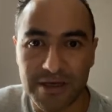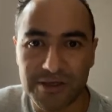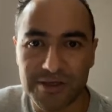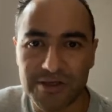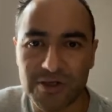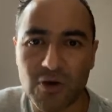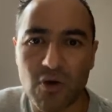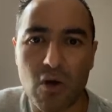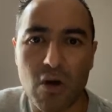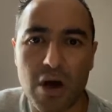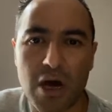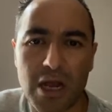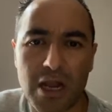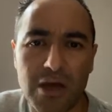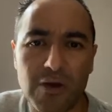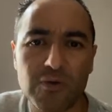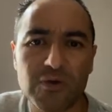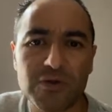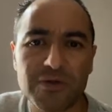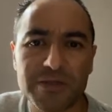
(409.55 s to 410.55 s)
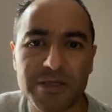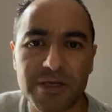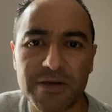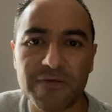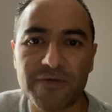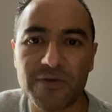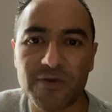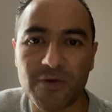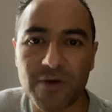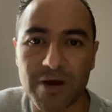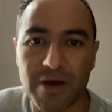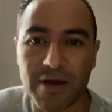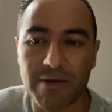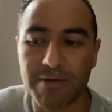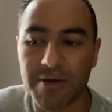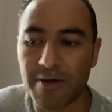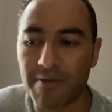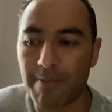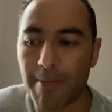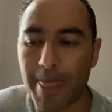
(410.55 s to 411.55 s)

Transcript: So allow yourself to have